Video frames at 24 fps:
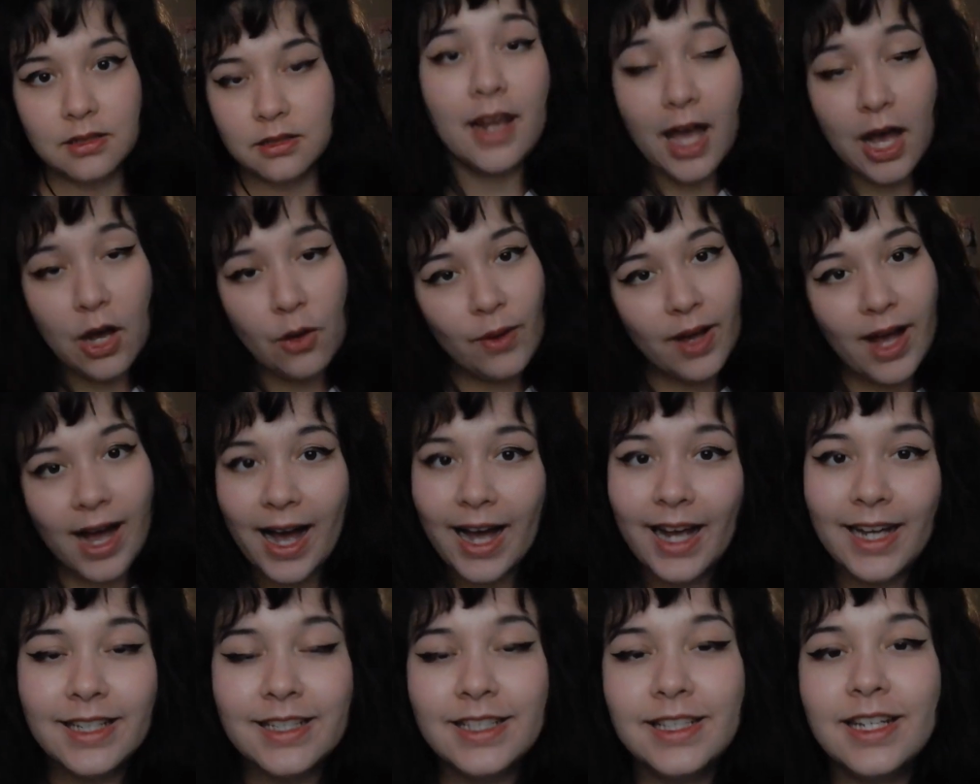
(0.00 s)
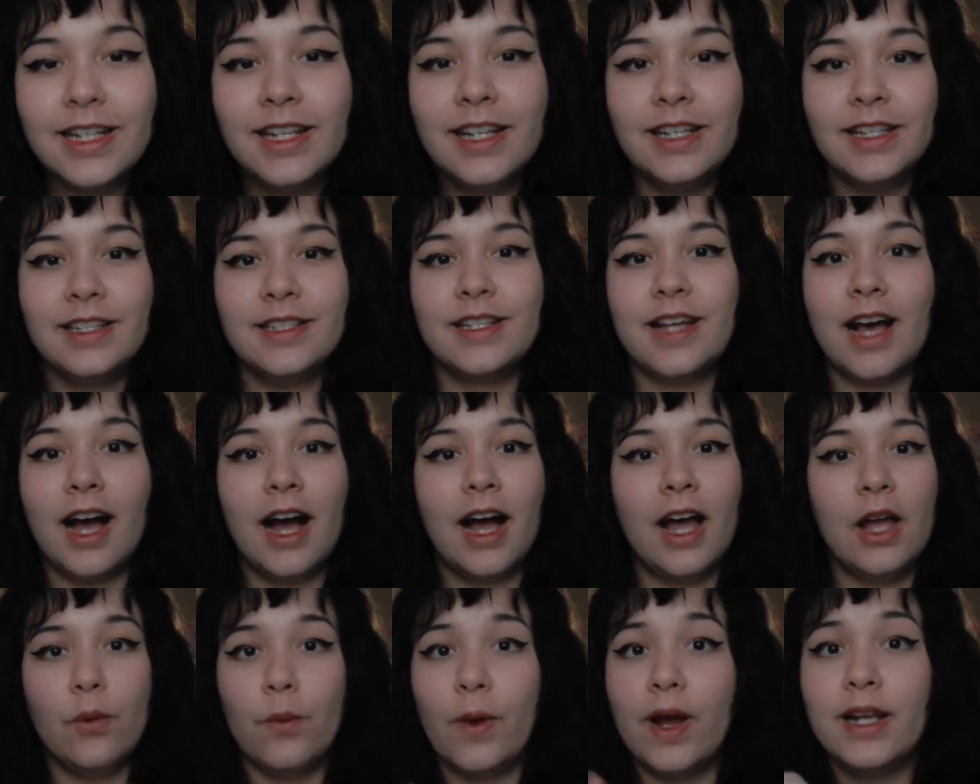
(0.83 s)
Now, what I did is
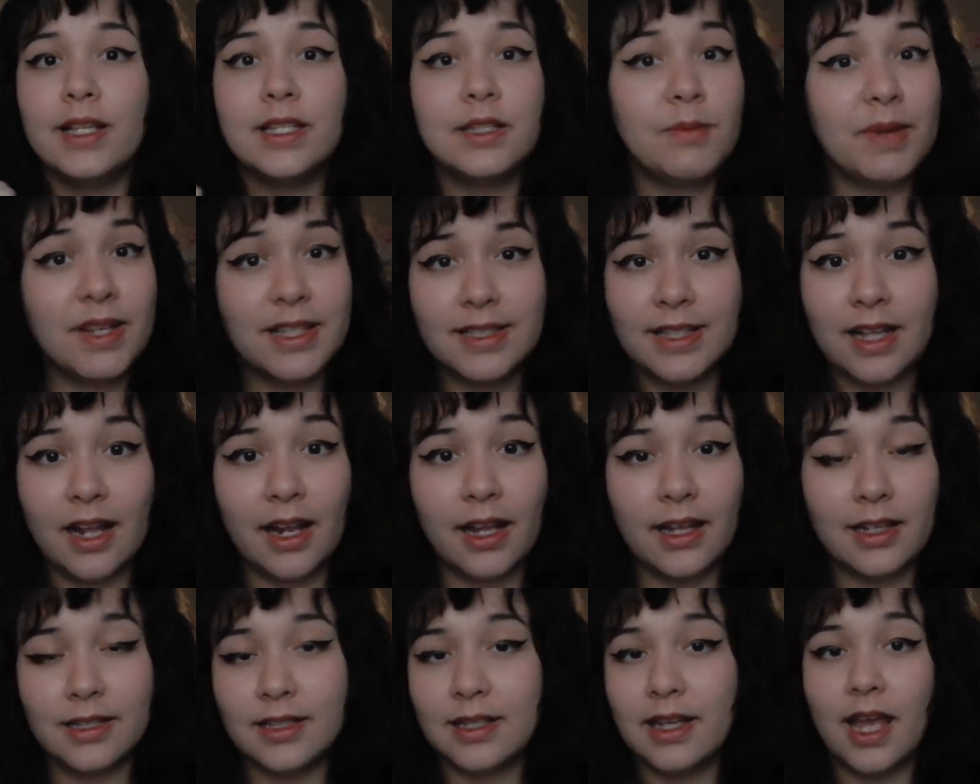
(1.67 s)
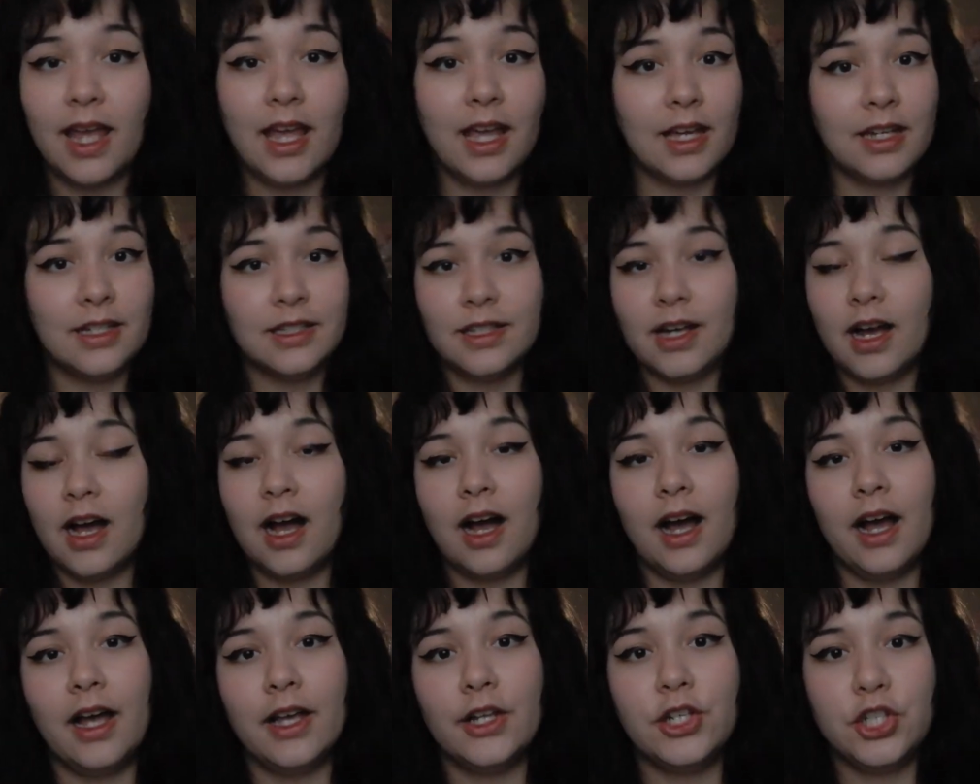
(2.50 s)
I went into my settings and
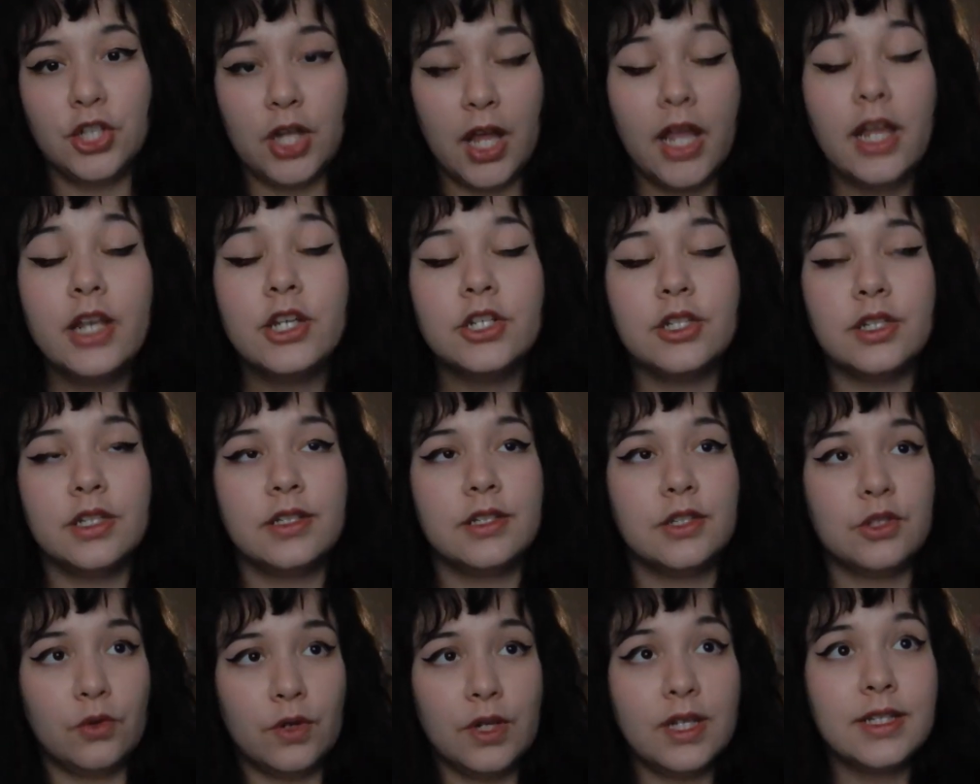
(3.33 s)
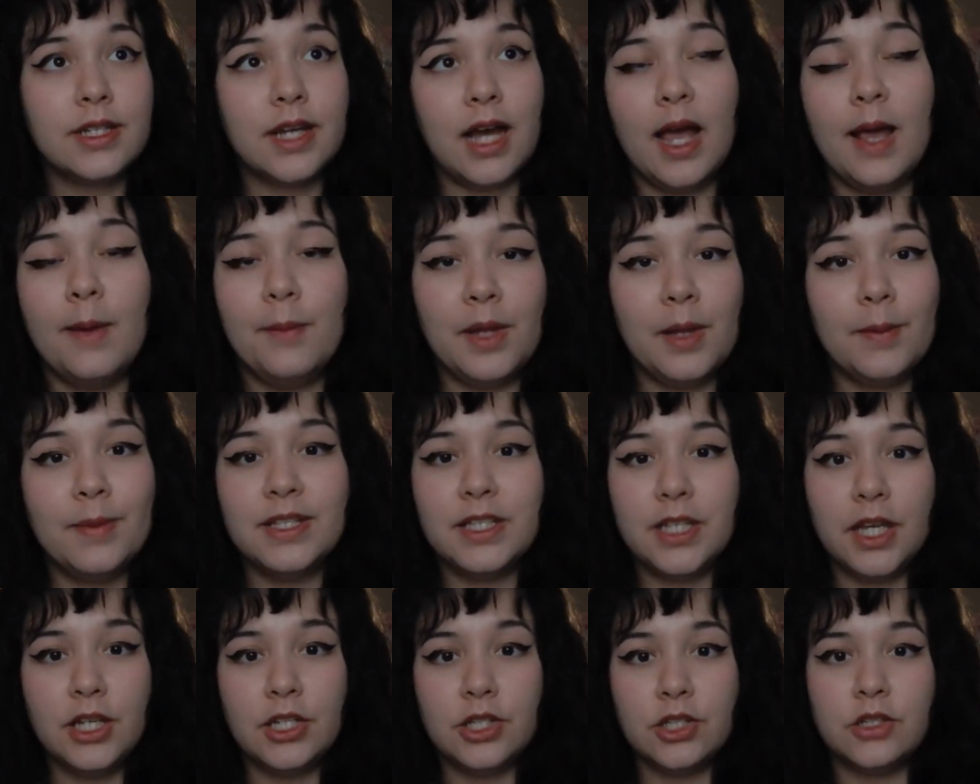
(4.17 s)
I changed the screen time
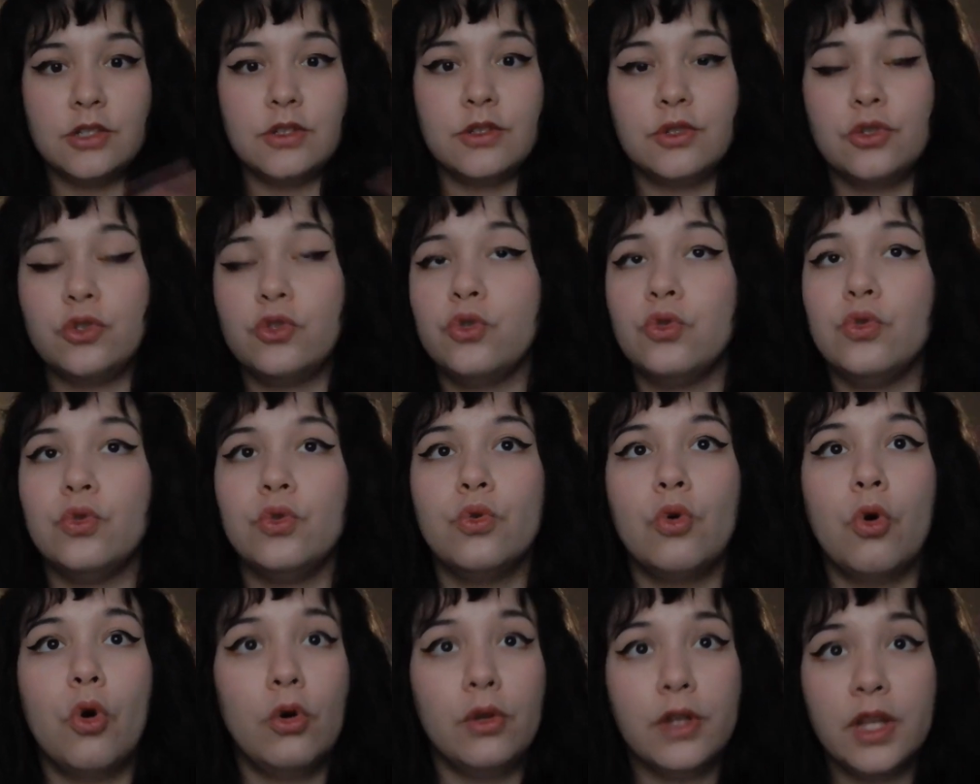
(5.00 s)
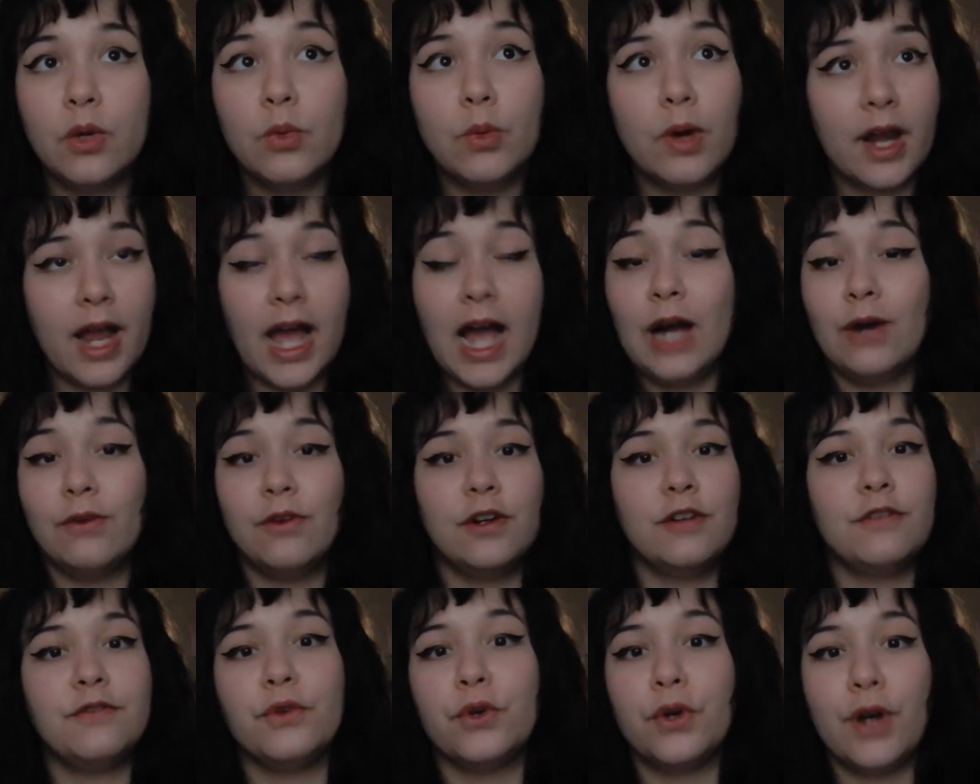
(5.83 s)
limitations to only 1
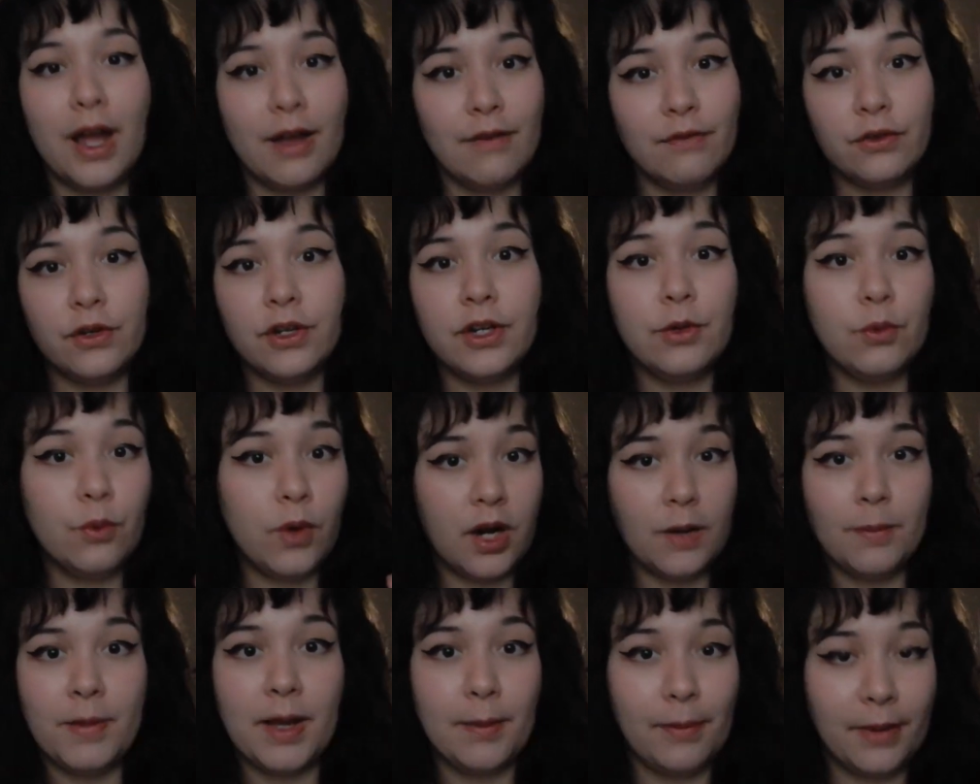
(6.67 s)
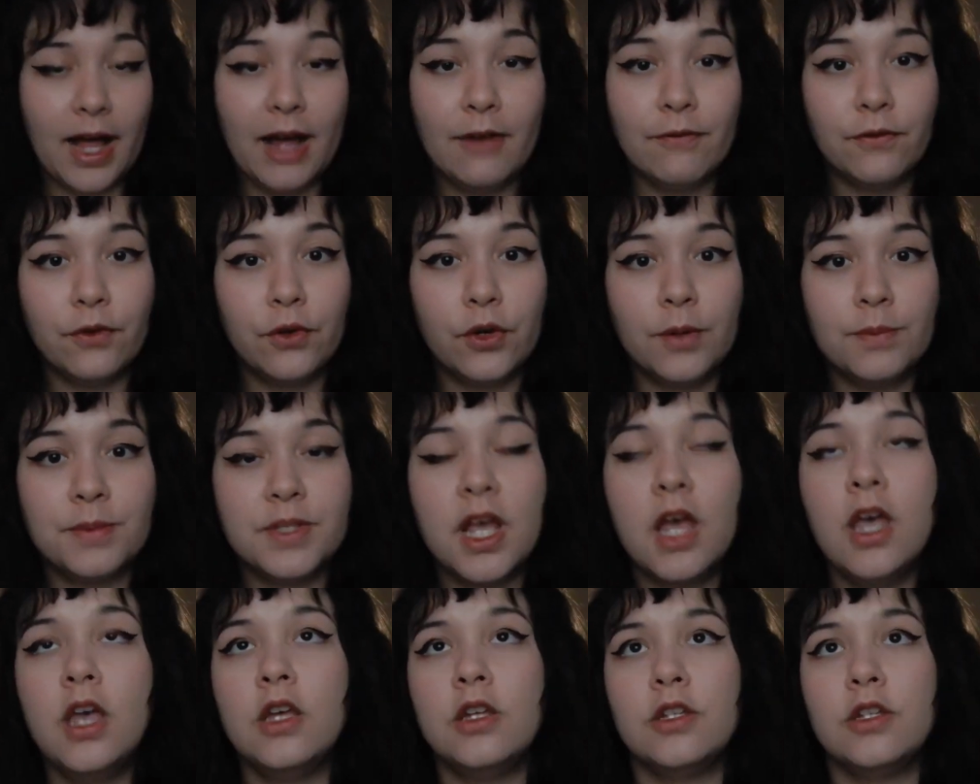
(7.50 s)
hour for every one of my platforms.